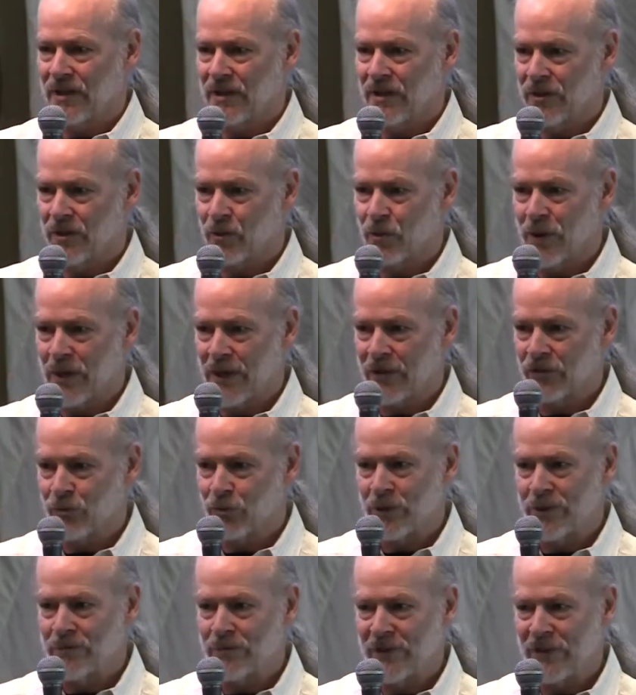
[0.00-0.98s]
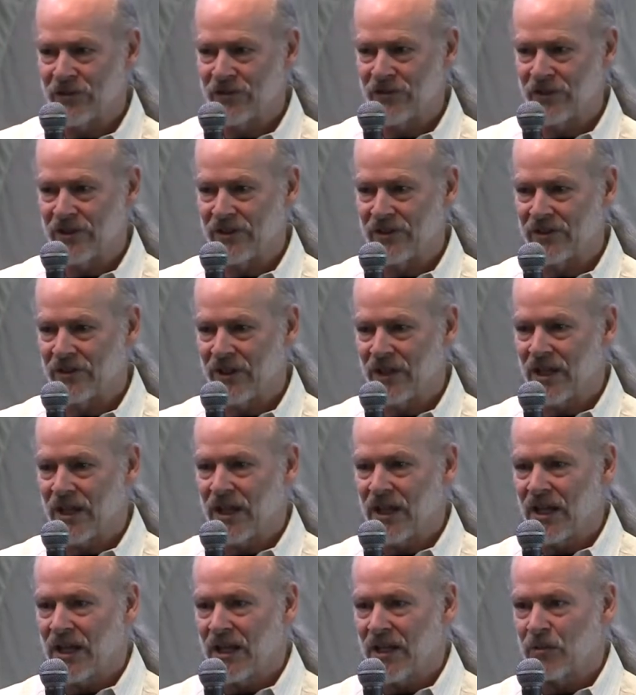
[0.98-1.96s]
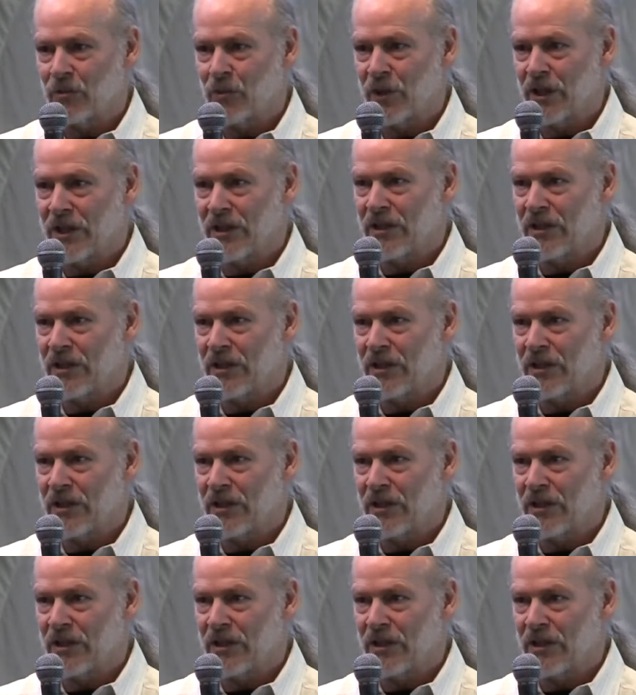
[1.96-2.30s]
Otherwise we miss it and we